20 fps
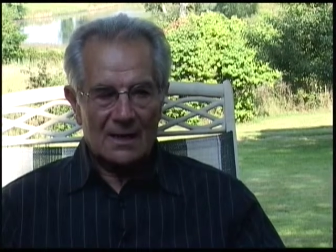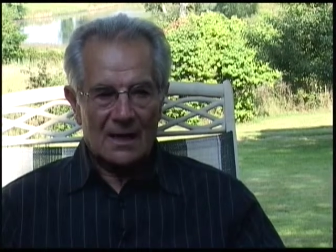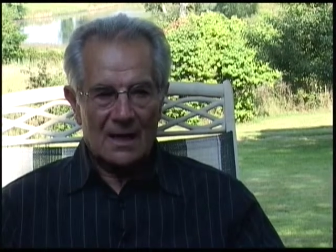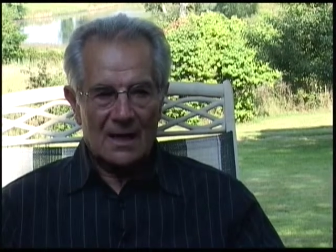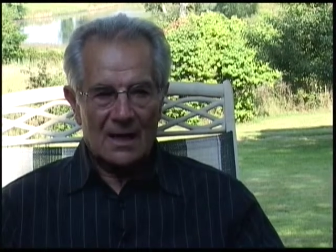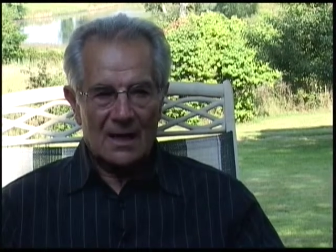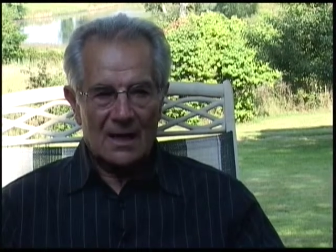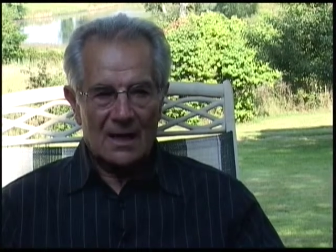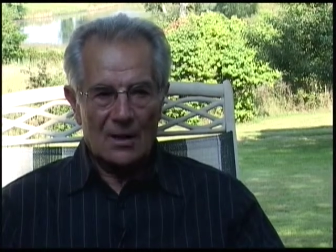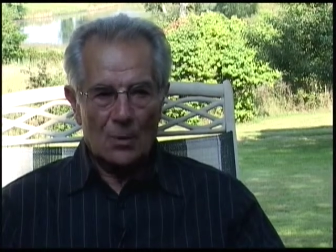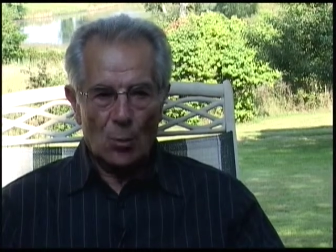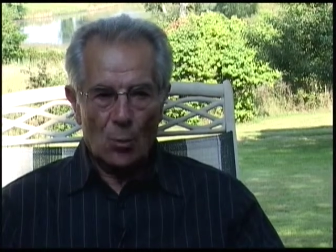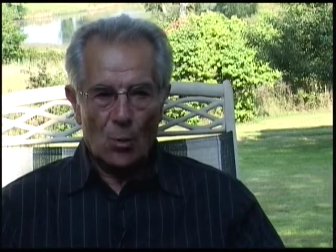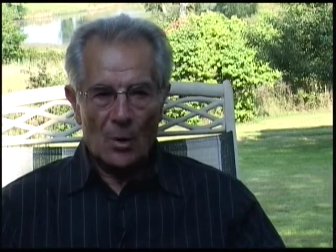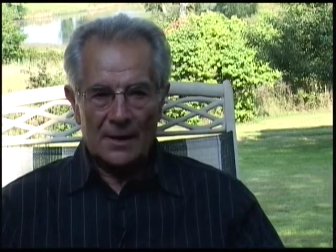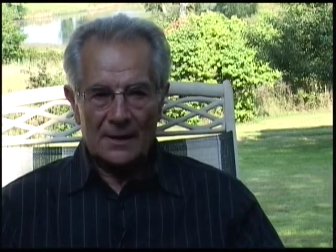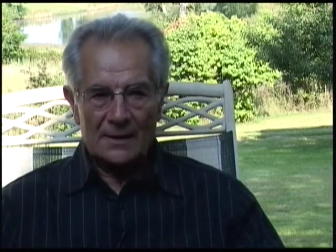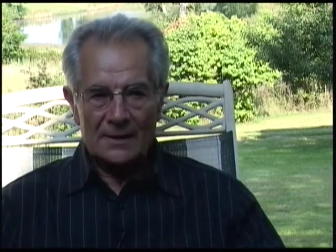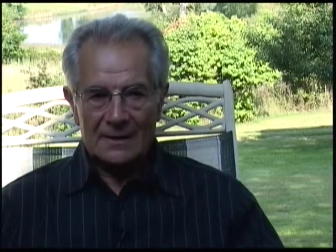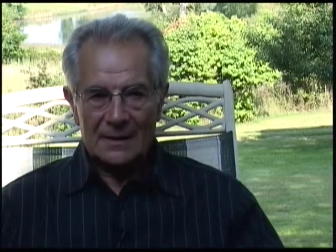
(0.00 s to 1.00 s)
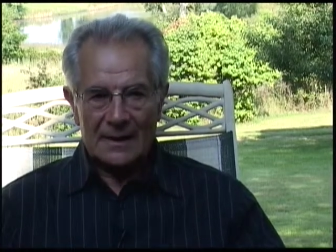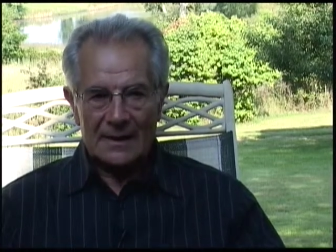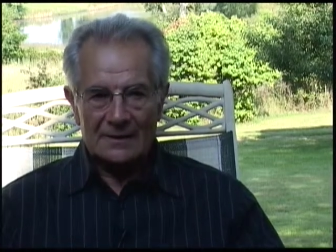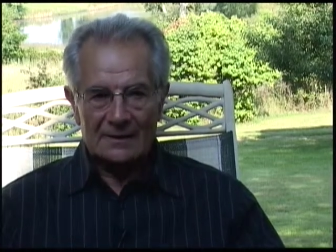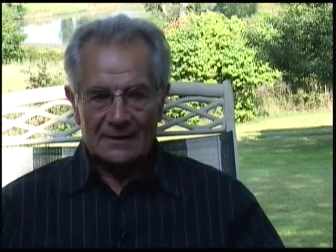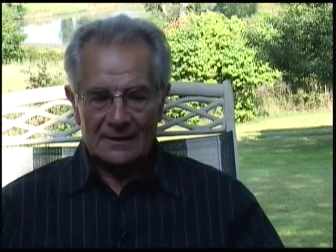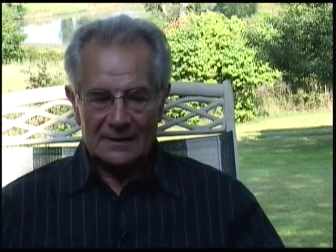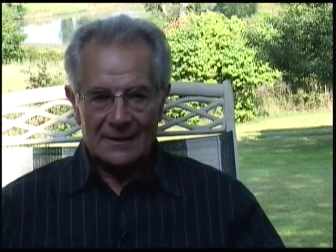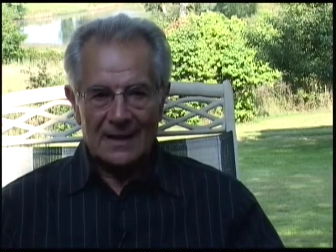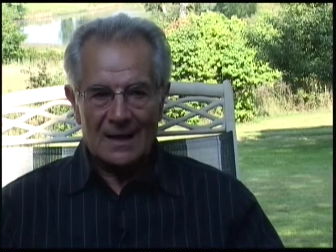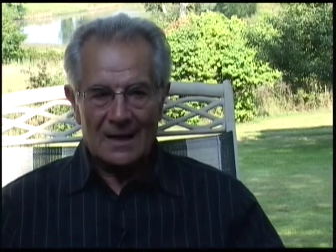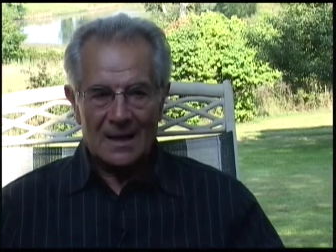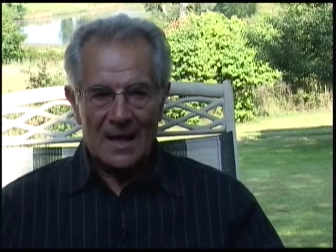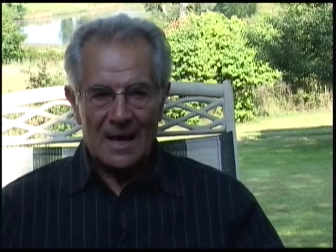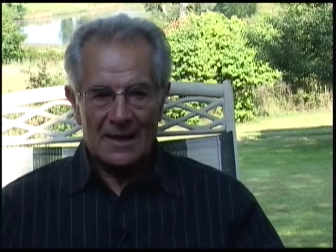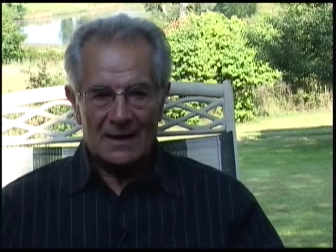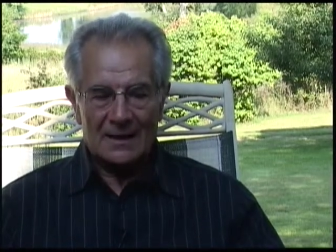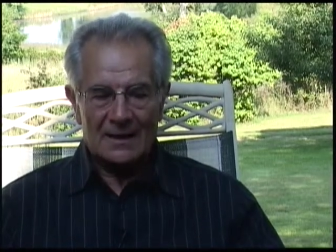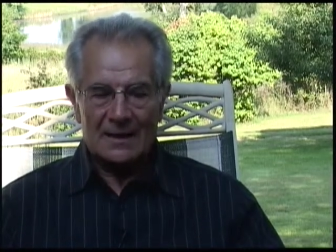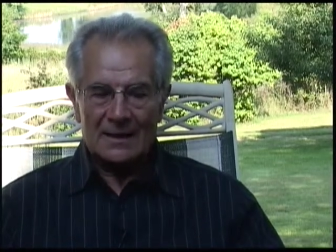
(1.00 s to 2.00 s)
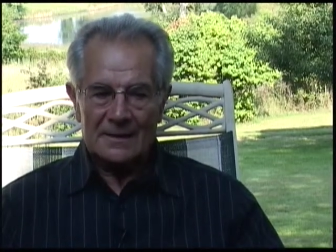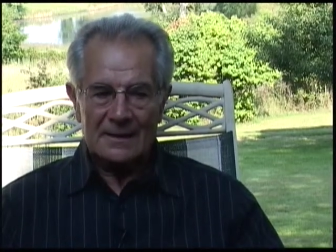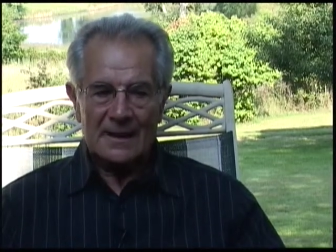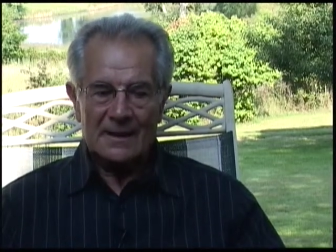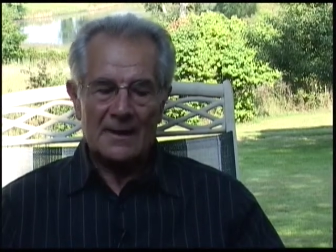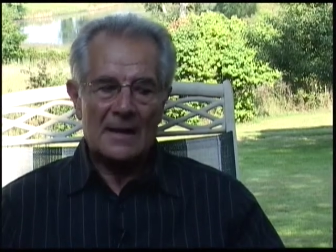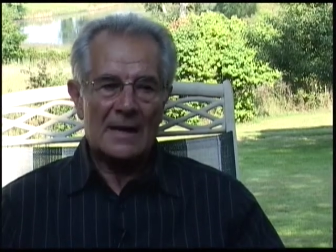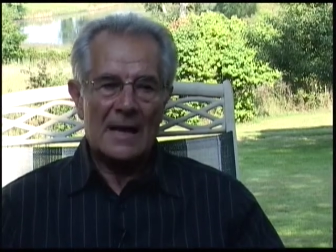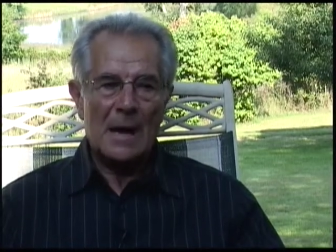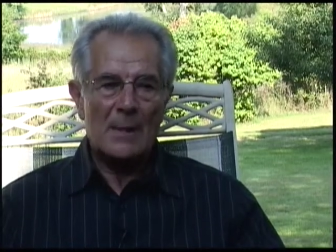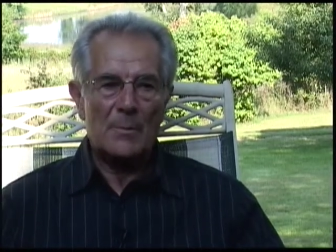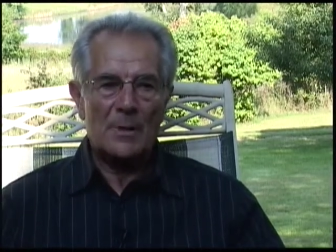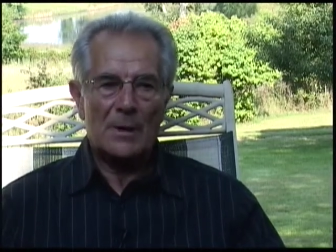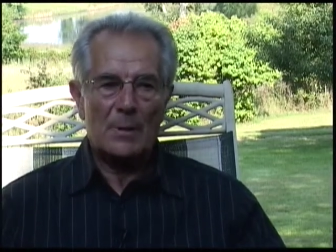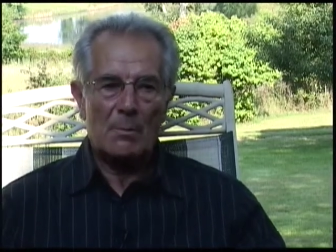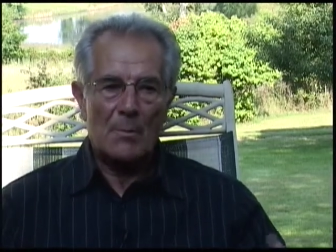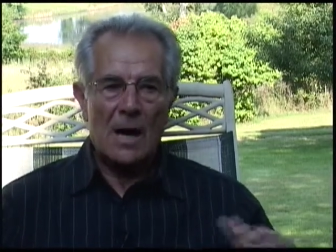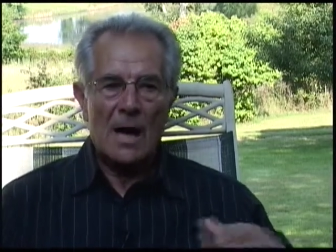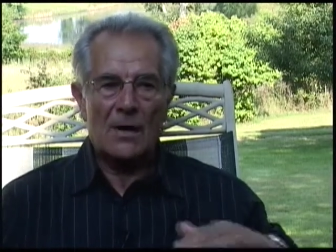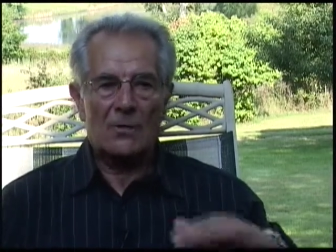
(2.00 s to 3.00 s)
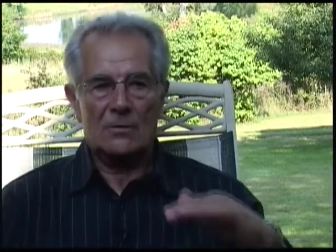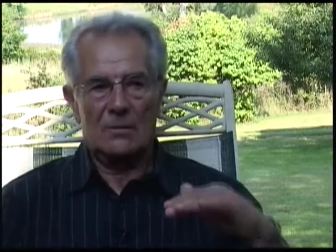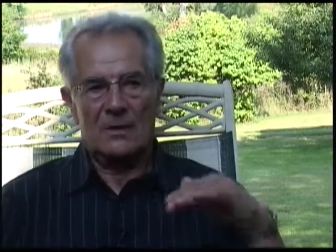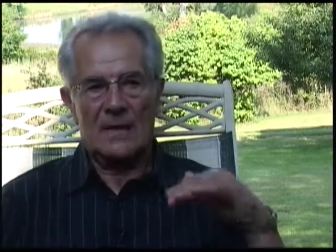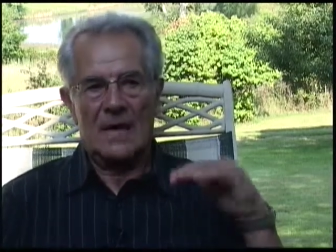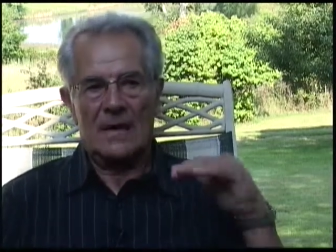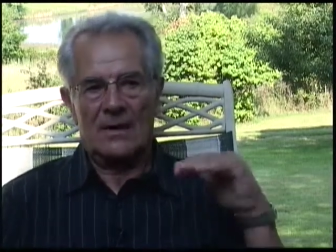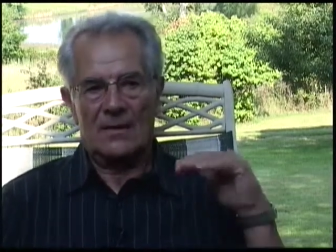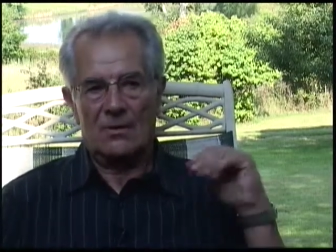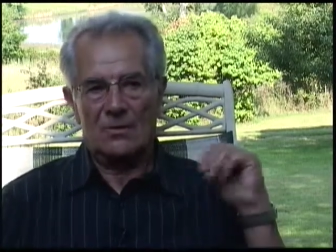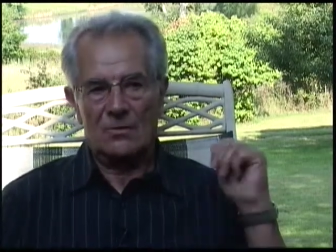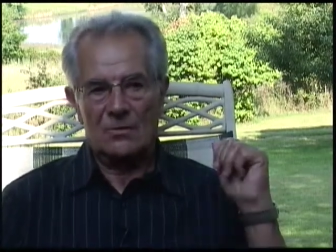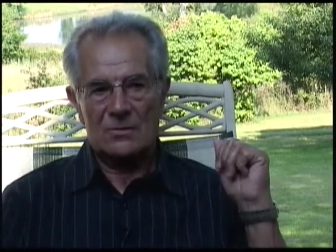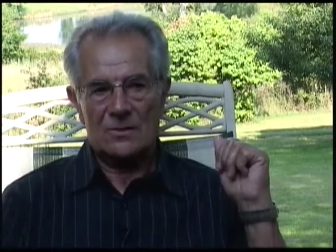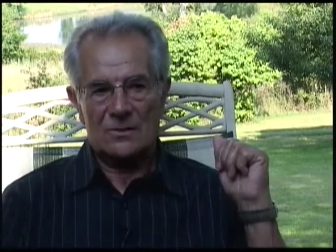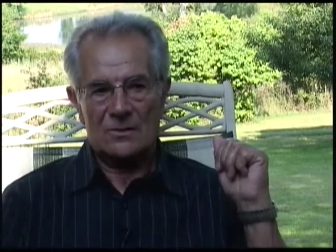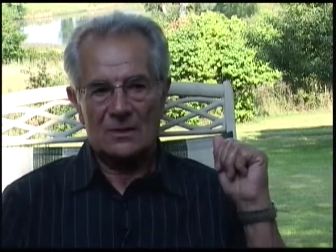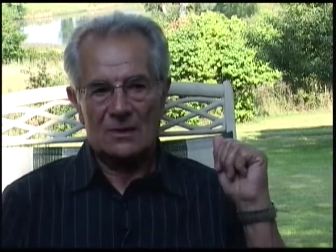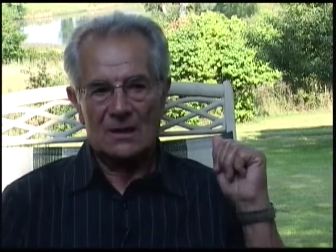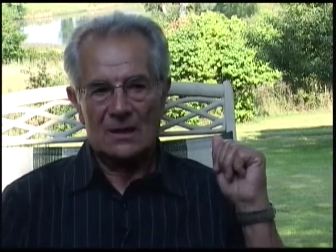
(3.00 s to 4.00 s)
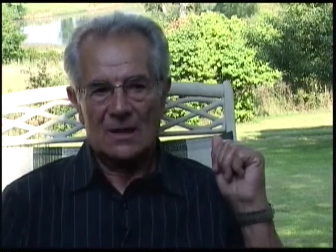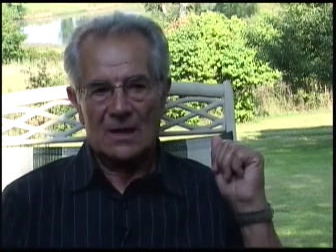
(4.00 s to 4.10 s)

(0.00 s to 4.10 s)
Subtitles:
that they like, and then I made a model out of those.